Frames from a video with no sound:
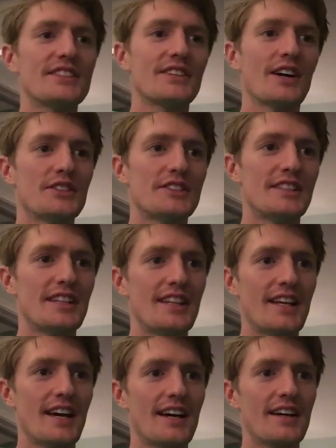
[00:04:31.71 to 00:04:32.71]
Coast in
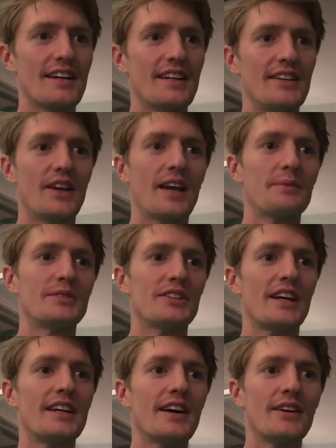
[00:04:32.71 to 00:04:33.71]
New Hampshire
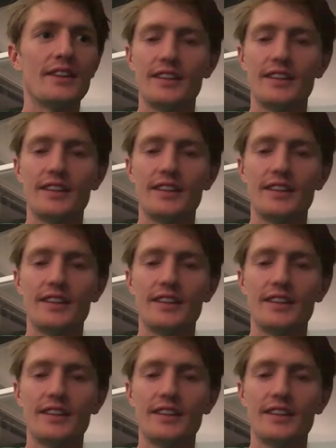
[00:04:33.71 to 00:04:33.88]
right now.